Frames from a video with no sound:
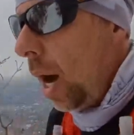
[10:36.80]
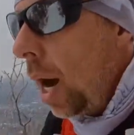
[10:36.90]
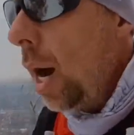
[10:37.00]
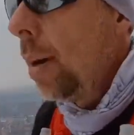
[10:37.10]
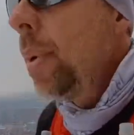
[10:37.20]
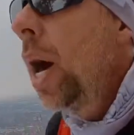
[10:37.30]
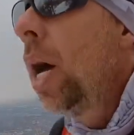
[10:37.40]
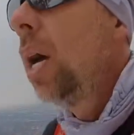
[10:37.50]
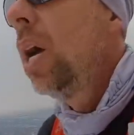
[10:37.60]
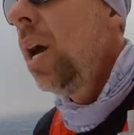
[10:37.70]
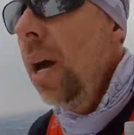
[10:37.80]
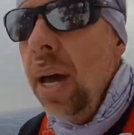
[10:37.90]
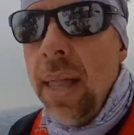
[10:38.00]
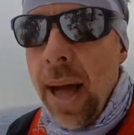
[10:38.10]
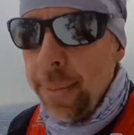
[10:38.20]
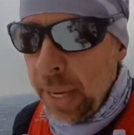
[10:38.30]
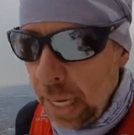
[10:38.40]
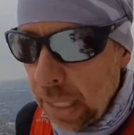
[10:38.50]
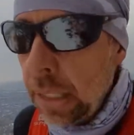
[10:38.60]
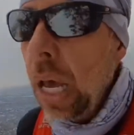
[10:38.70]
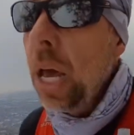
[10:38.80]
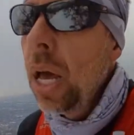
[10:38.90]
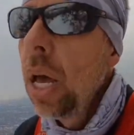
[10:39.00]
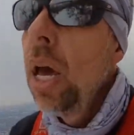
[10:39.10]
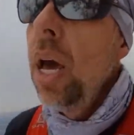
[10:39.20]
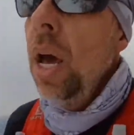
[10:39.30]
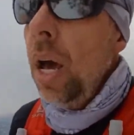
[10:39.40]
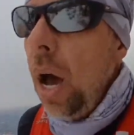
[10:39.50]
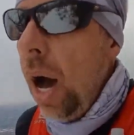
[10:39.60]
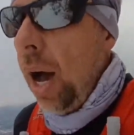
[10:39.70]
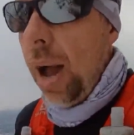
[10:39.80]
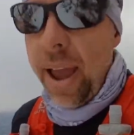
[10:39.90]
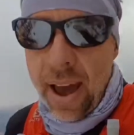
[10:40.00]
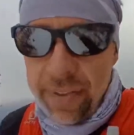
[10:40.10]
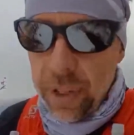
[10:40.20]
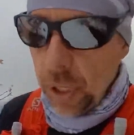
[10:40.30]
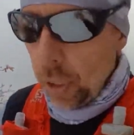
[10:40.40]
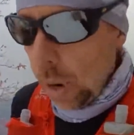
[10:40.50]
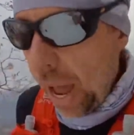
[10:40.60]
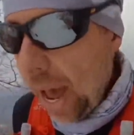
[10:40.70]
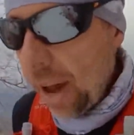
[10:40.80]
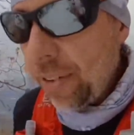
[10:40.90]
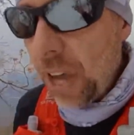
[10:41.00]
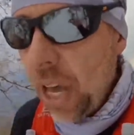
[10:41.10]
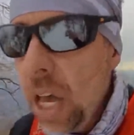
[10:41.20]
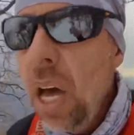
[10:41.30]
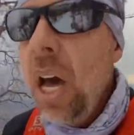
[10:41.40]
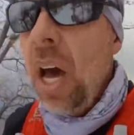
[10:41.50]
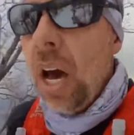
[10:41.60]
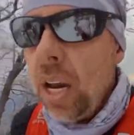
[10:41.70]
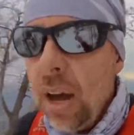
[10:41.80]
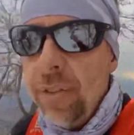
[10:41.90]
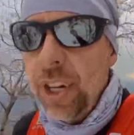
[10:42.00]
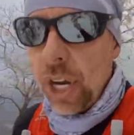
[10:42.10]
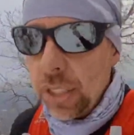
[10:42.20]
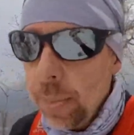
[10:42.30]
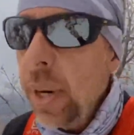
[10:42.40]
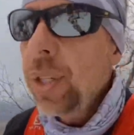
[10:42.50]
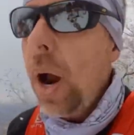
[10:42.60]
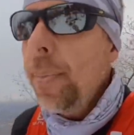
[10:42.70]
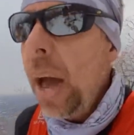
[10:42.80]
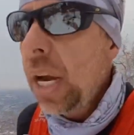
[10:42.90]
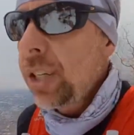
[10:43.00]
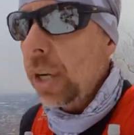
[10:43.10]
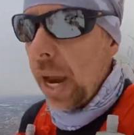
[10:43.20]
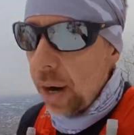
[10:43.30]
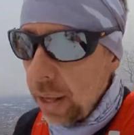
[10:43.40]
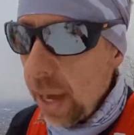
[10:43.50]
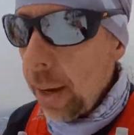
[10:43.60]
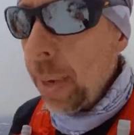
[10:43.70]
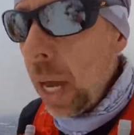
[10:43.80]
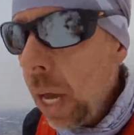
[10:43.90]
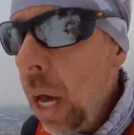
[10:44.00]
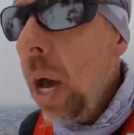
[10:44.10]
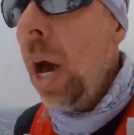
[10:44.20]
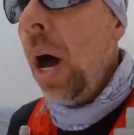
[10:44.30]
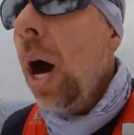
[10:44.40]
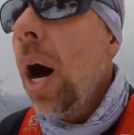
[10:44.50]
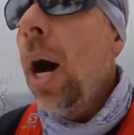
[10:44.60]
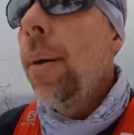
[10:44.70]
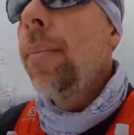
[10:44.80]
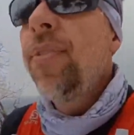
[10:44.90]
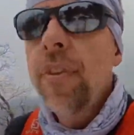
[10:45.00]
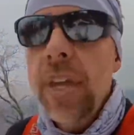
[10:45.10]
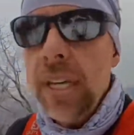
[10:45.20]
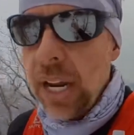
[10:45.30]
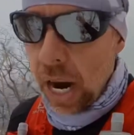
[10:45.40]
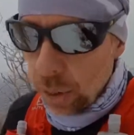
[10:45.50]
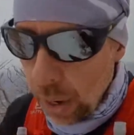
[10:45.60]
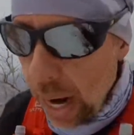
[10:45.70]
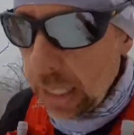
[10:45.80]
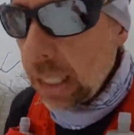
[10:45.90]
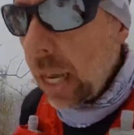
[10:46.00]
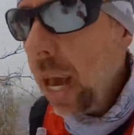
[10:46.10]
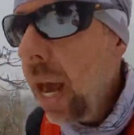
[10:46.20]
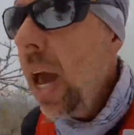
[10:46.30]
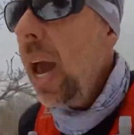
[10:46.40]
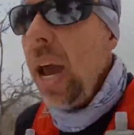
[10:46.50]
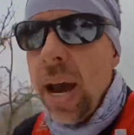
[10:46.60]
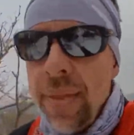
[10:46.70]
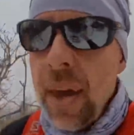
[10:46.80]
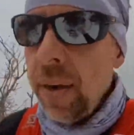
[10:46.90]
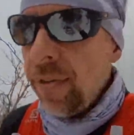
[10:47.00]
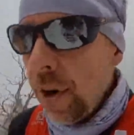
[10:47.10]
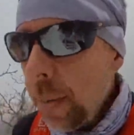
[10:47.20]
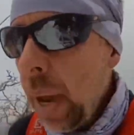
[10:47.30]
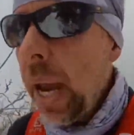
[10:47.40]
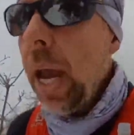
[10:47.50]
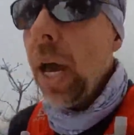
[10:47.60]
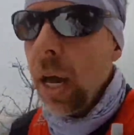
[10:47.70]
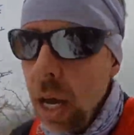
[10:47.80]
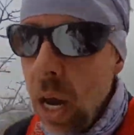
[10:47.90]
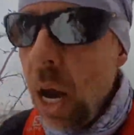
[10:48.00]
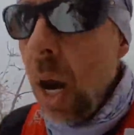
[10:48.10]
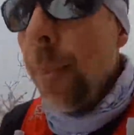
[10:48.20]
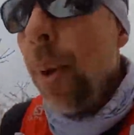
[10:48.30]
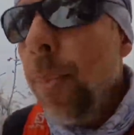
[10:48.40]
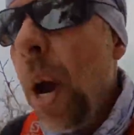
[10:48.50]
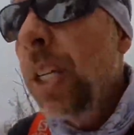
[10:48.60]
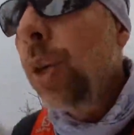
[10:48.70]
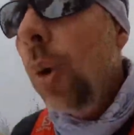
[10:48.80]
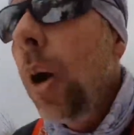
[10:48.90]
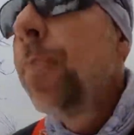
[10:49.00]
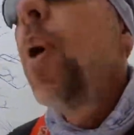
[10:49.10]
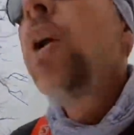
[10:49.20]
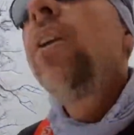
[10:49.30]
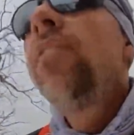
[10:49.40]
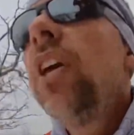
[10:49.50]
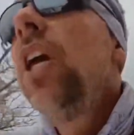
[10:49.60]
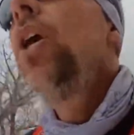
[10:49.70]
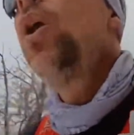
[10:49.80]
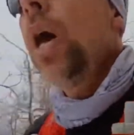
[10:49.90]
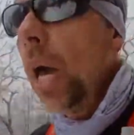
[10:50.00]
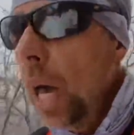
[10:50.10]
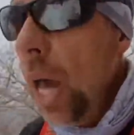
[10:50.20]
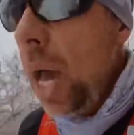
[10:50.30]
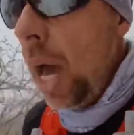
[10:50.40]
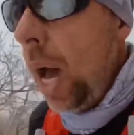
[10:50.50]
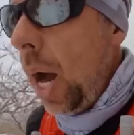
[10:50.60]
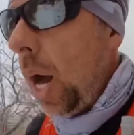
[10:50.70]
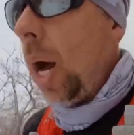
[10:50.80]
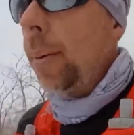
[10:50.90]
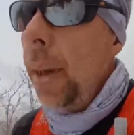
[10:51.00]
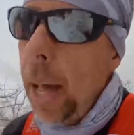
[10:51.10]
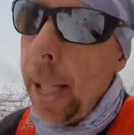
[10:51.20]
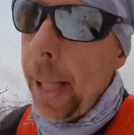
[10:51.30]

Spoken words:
That means I have to have enough gels in my drop bags or carry them for the entire race. And then from a Perpetuum point of view, I